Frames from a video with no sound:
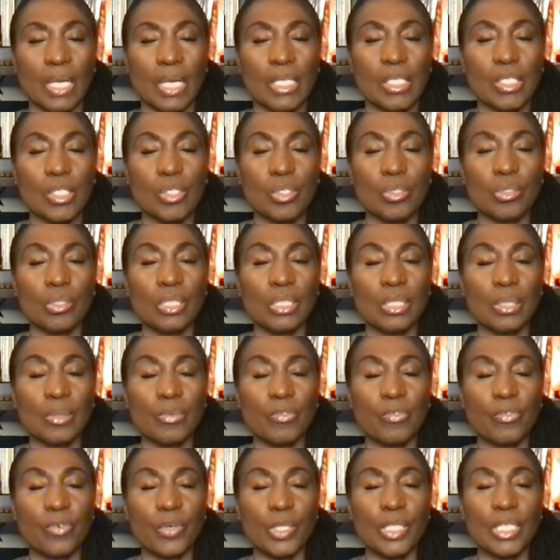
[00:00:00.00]

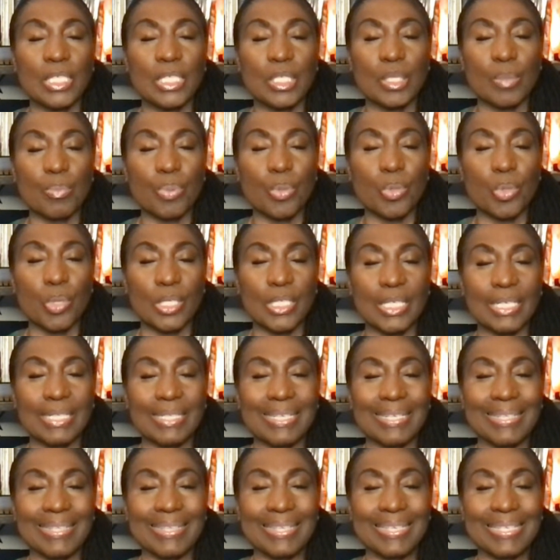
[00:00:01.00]
Fully supported
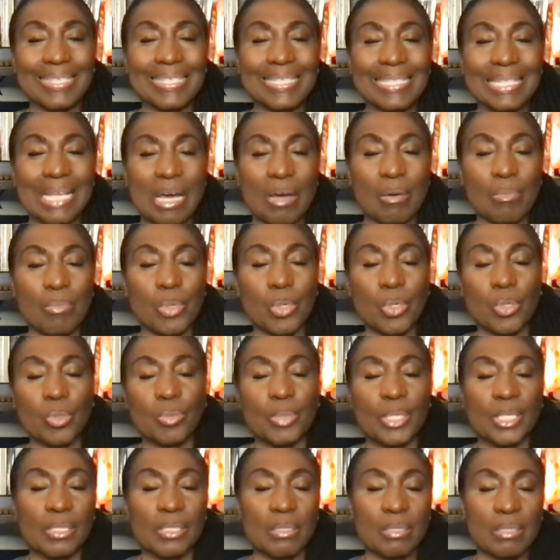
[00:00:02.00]
in this now
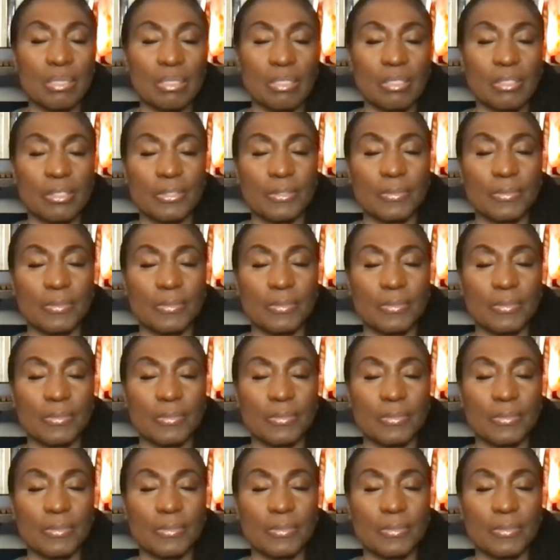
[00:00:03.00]
moment.